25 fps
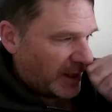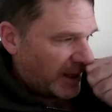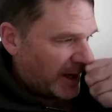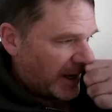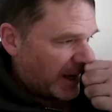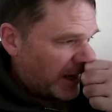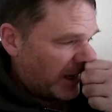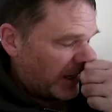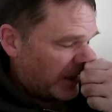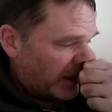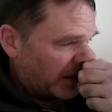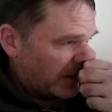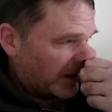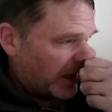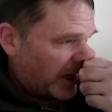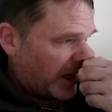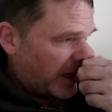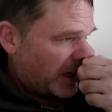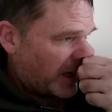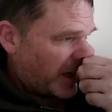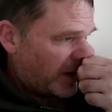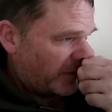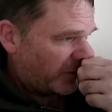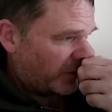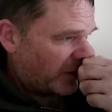And
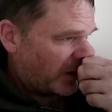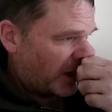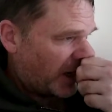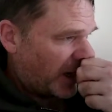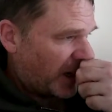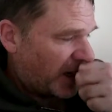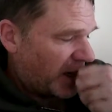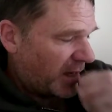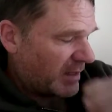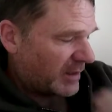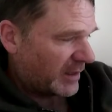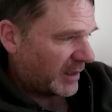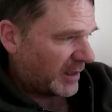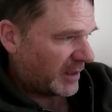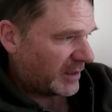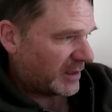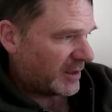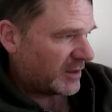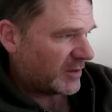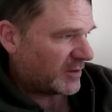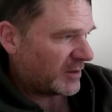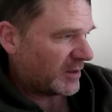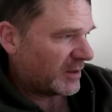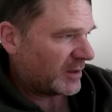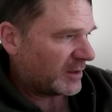I haven't had
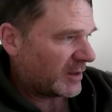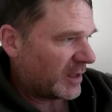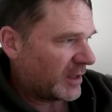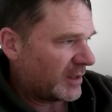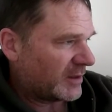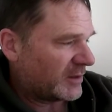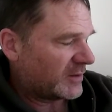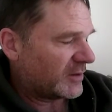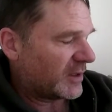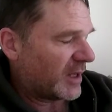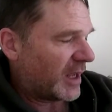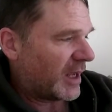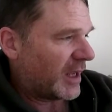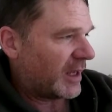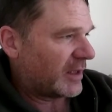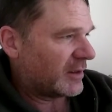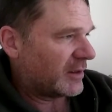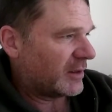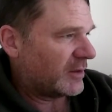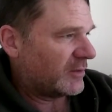anything like that.